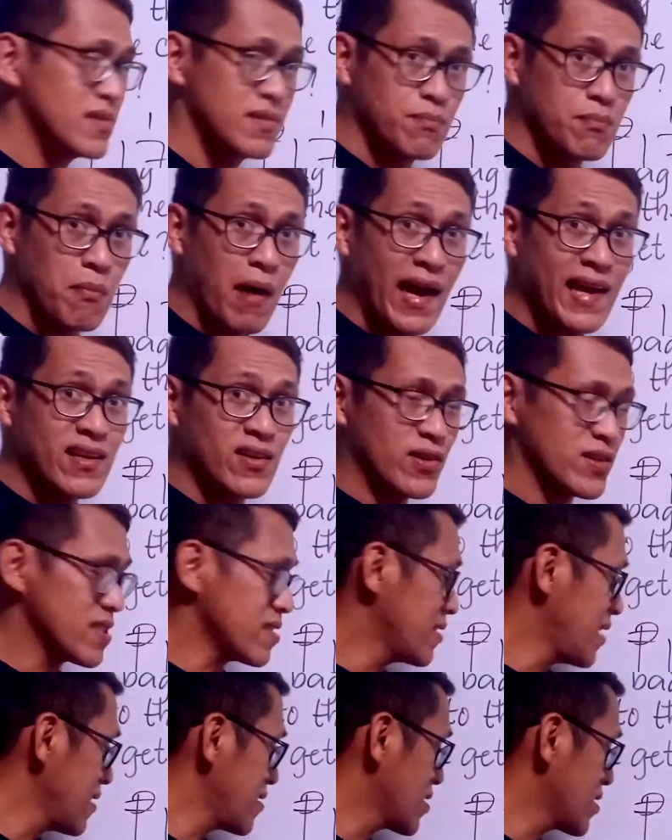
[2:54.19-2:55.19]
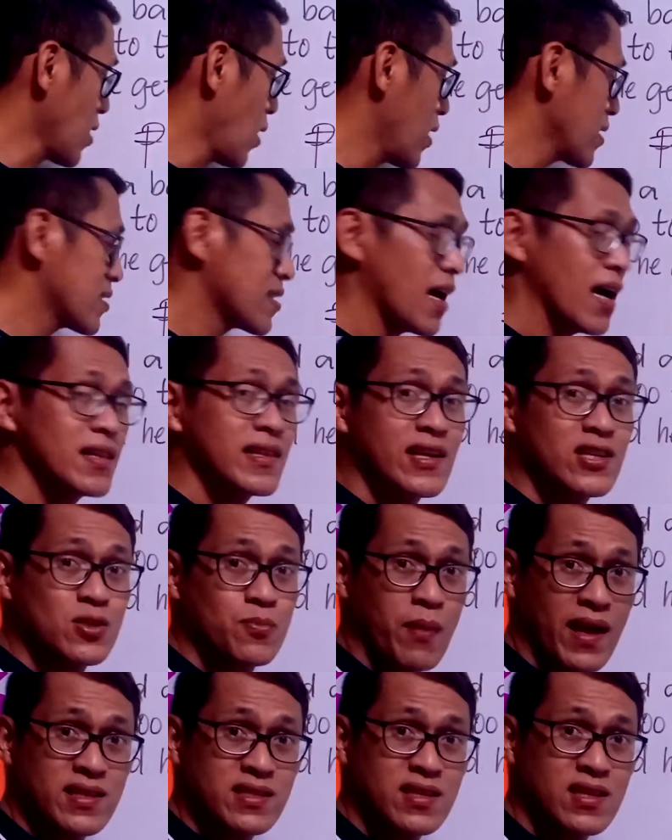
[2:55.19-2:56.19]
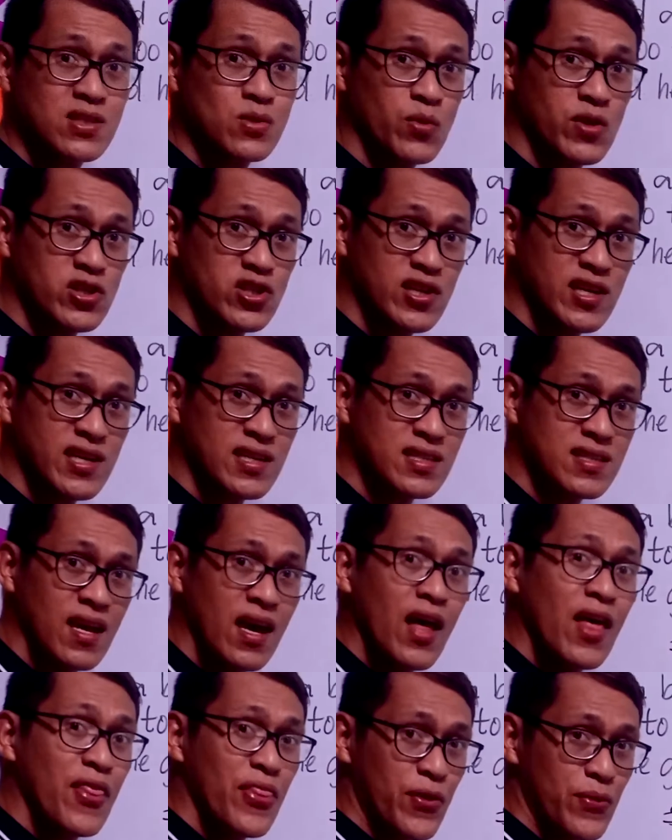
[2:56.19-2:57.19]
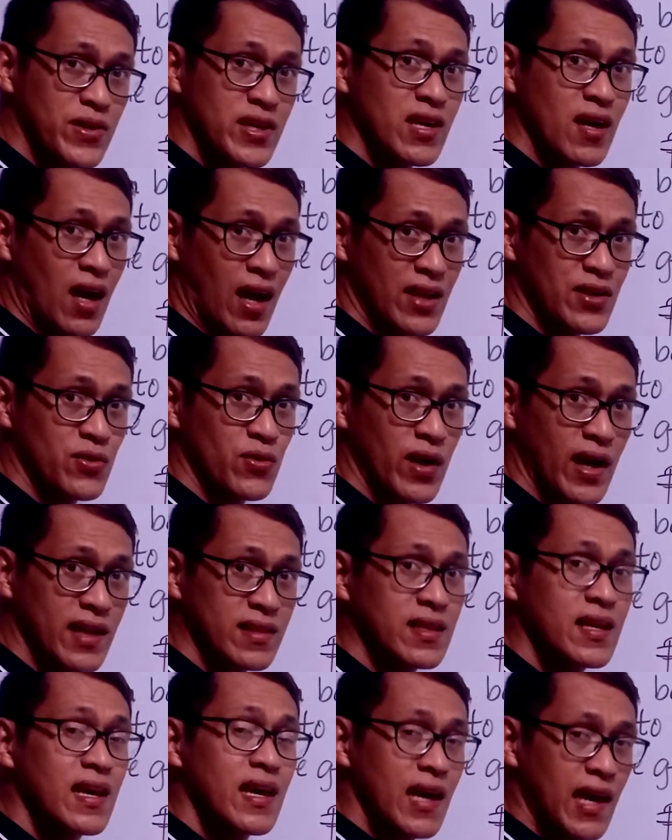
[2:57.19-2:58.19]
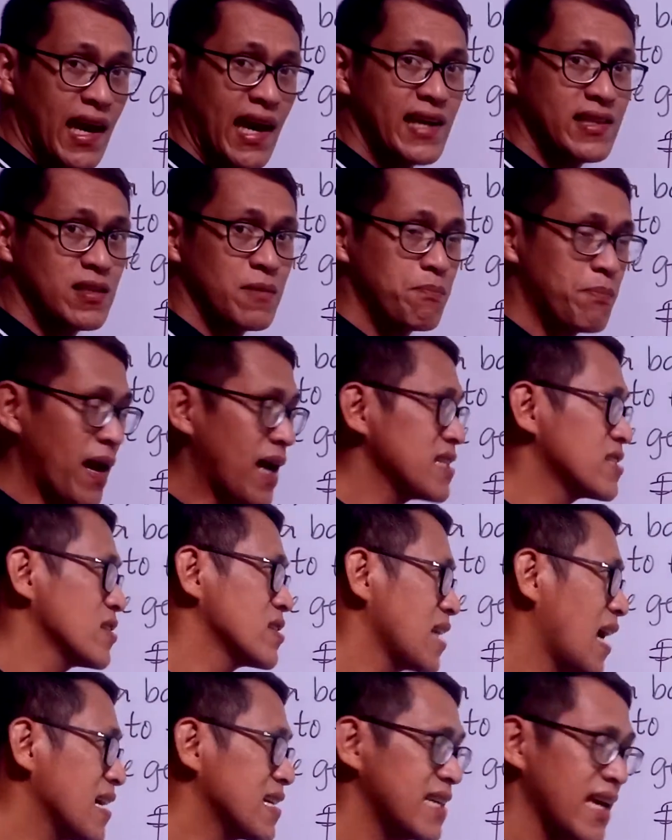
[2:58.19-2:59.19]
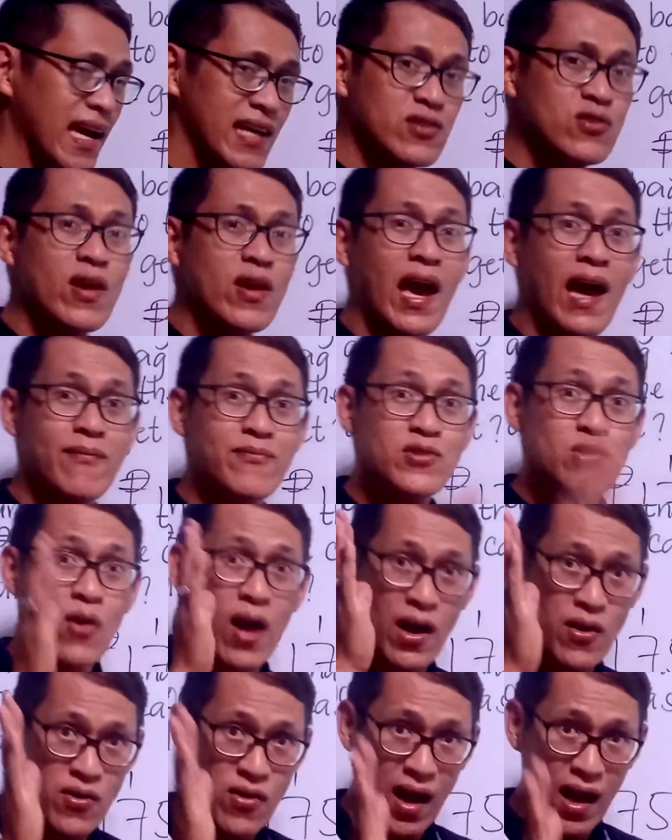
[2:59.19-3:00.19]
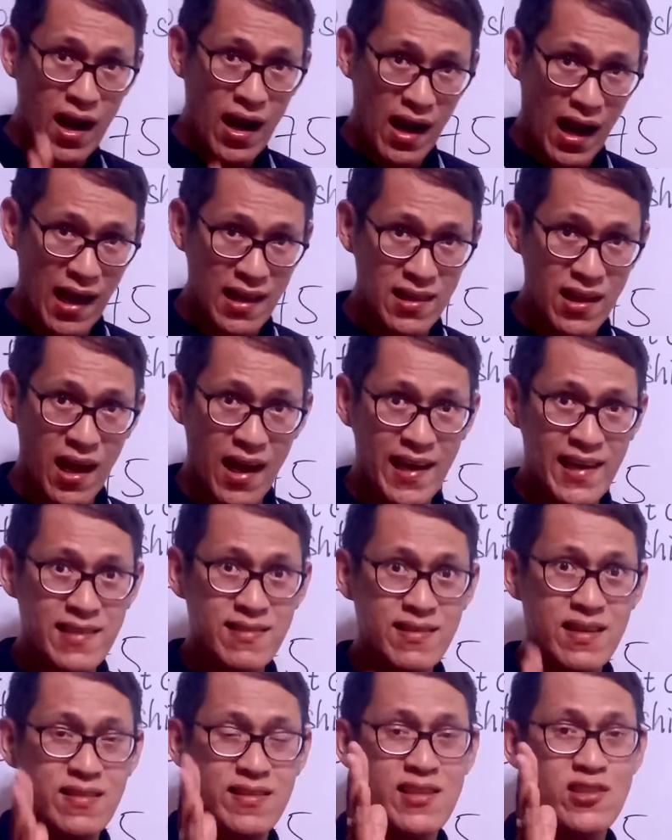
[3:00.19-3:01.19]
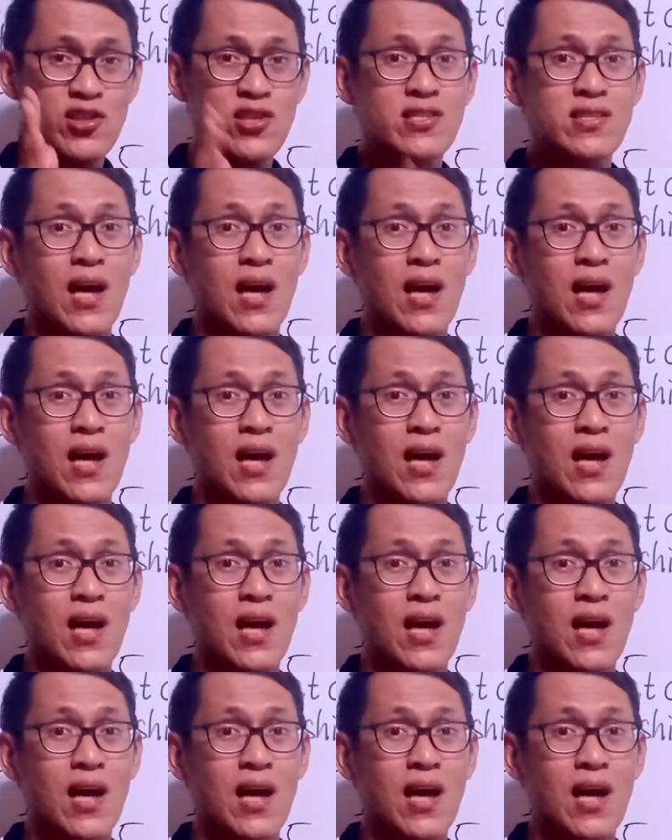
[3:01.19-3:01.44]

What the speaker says: minus the total expenses, which is 380 pesos. Again, you have to align the digits